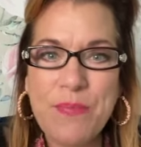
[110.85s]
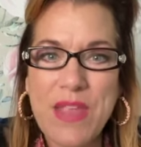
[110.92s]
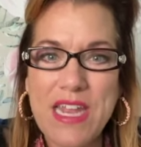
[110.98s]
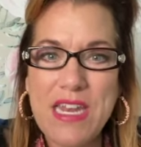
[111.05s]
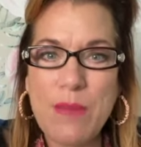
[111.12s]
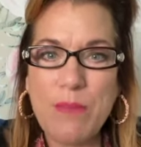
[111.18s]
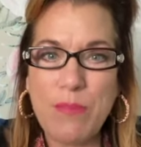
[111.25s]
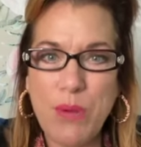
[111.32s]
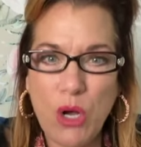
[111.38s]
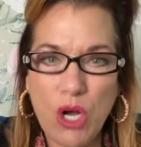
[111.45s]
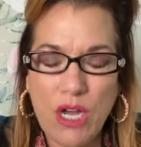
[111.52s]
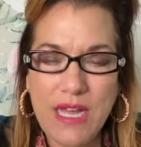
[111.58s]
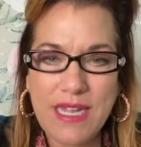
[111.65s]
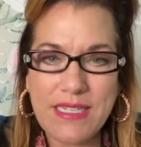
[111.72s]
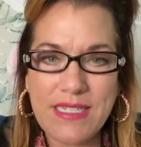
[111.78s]
And it
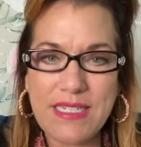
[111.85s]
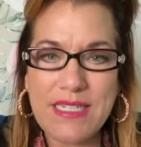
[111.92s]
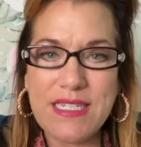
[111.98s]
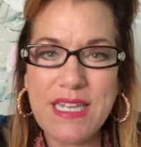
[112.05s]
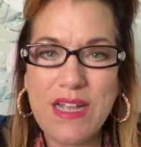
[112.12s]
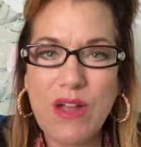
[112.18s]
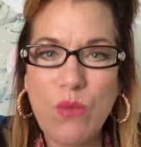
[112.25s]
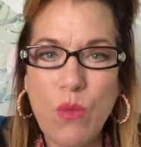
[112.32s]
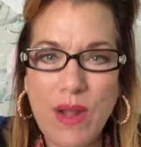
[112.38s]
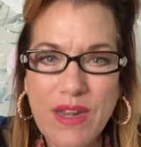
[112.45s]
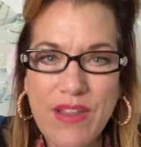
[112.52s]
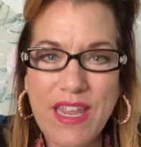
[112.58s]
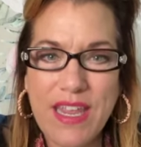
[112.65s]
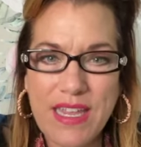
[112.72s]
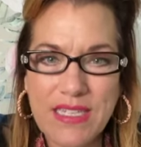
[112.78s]
put one
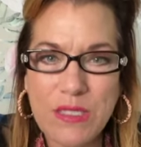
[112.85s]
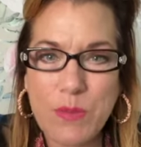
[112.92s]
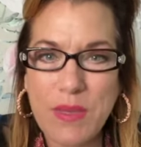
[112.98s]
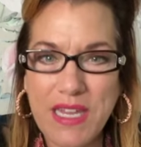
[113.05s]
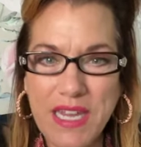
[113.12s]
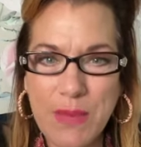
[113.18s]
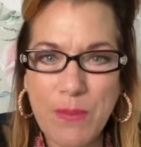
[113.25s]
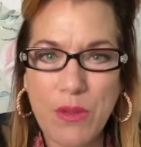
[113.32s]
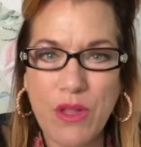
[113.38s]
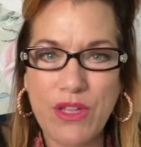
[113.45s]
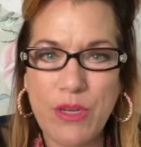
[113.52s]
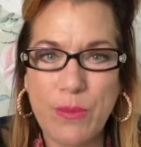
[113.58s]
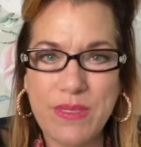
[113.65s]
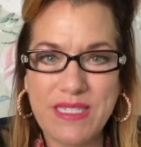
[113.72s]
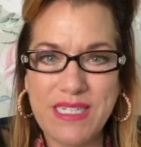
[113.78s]
of his people in
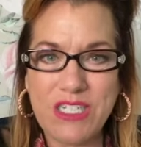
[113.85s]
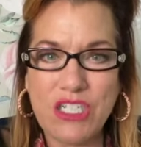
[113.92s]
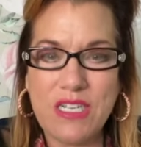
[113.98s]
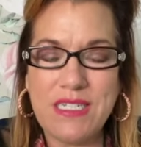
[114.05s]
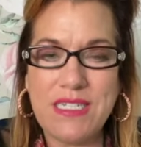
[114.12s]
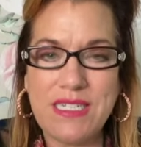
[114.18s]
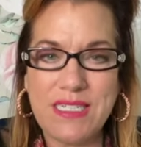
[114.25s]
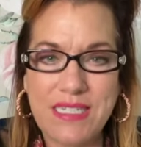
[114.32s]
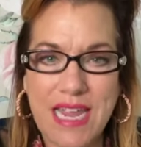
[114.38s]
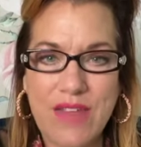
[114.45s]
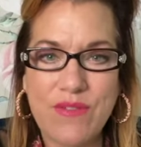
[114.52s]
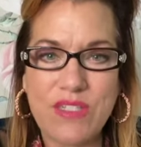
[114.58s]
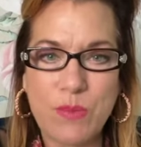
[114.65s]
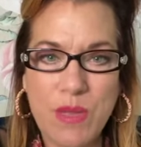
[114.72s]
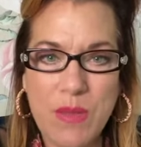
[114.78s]
a position to save
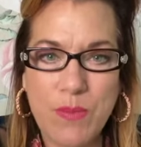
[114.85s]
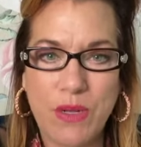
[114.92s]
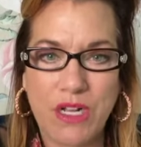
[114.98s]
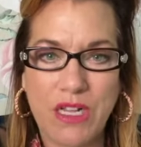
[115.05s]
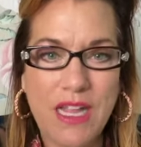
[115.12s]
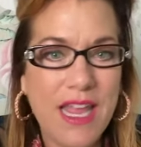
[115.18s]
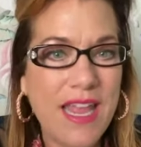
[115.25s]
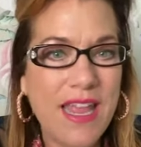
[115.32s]
his people.